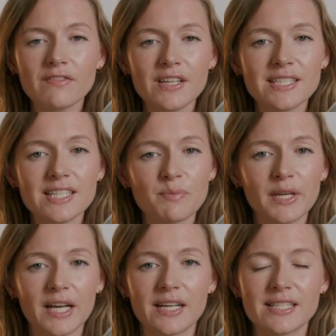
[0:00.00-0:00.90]
of this is
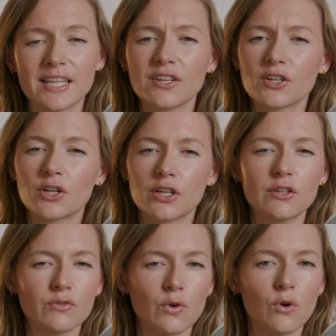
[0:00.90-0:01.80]
because in your
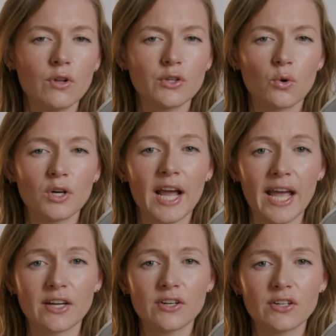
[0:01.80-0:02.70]
current role, you're
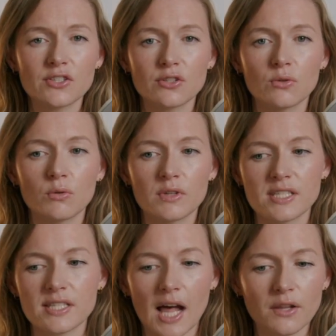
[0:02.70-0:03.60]
anchored to the
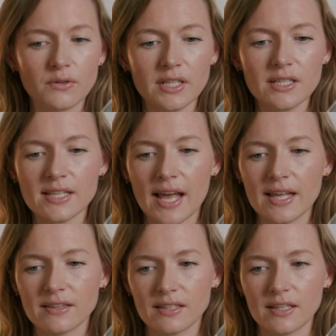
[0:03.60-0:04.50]
salaries
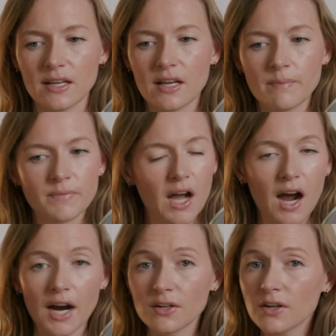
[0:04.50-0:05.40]
and the
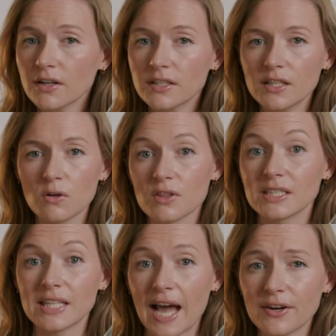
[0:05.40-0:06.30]
hierarchy or the
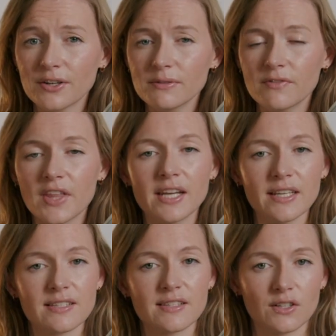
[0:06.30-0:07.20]
ladder that
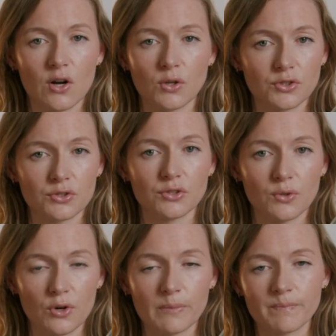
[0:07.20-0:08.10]
is the cultural
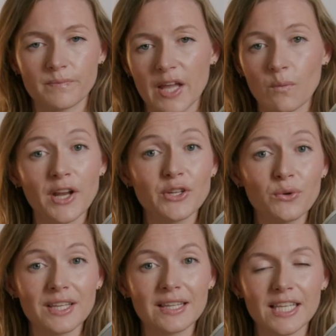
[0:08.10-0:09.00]
norm. And when you
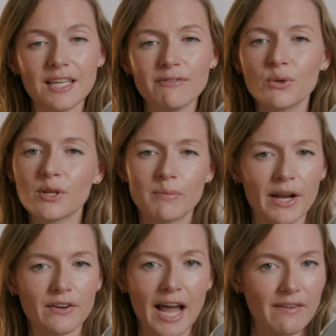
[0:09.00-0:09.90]
can leave, you can
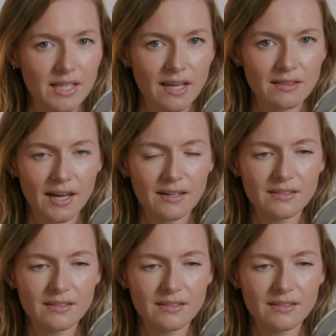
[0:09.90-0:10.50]
better navigate that.